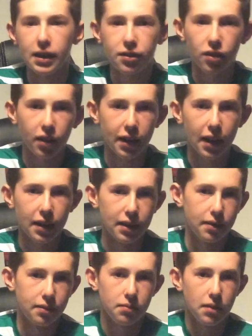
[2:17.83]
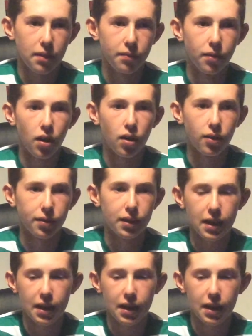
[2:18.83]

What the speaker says: he's not getting involved.